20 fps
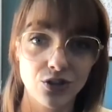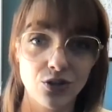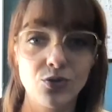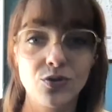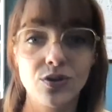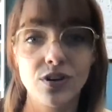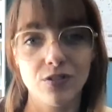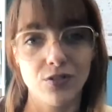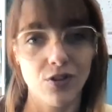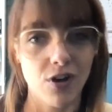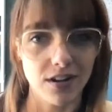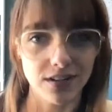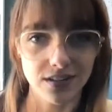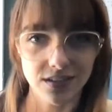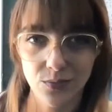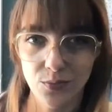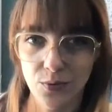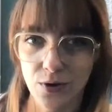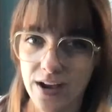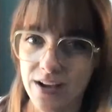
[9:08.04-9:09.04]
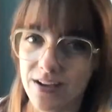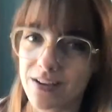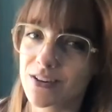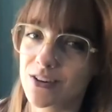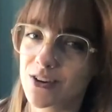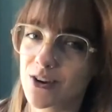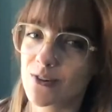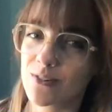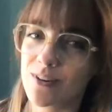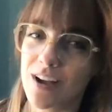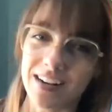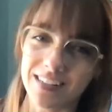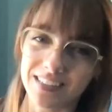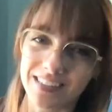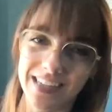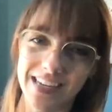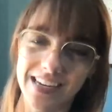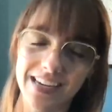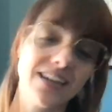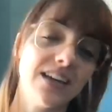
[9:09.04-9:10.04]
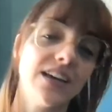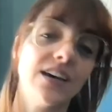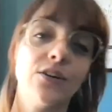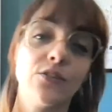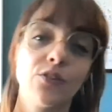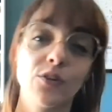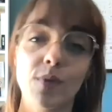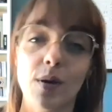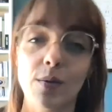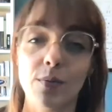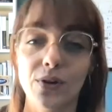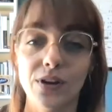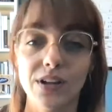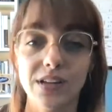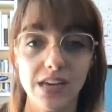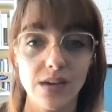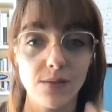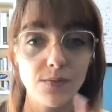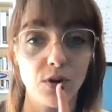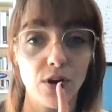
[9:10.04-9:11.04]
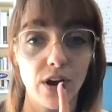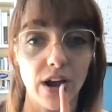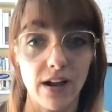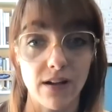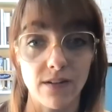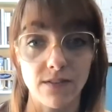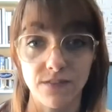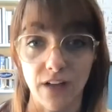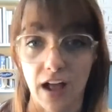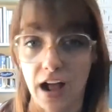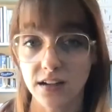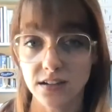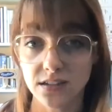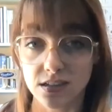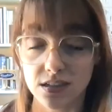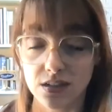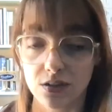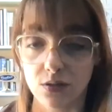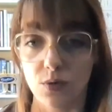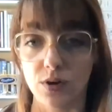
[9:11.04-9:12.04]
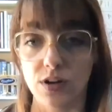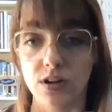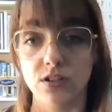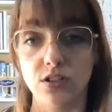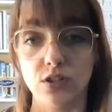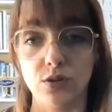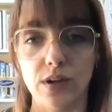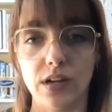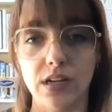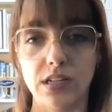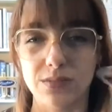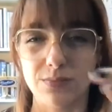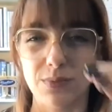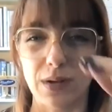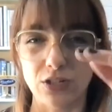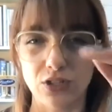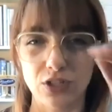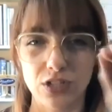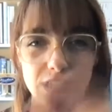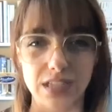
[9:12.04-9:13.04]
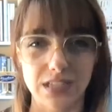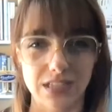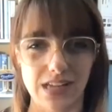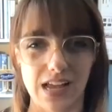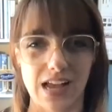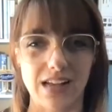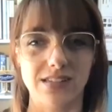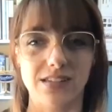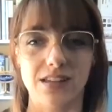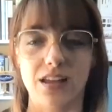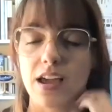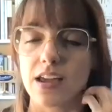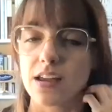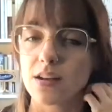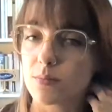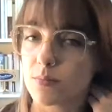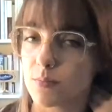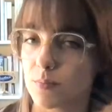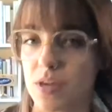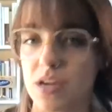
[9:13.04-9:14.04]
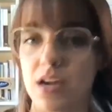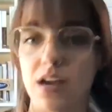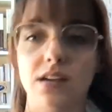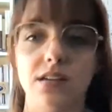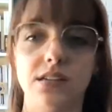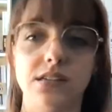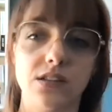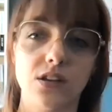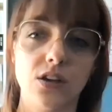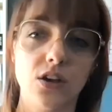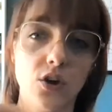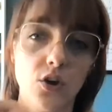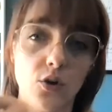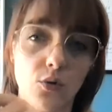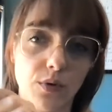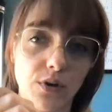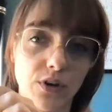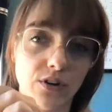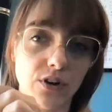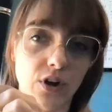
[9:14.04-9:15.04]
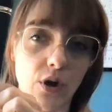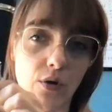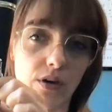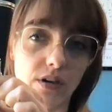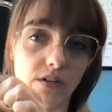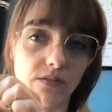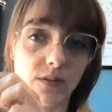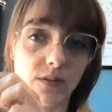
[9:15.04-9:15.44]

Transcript: you can cross the break correctly. Remember to keep your air fast when you're doing especially this last line, because when you're going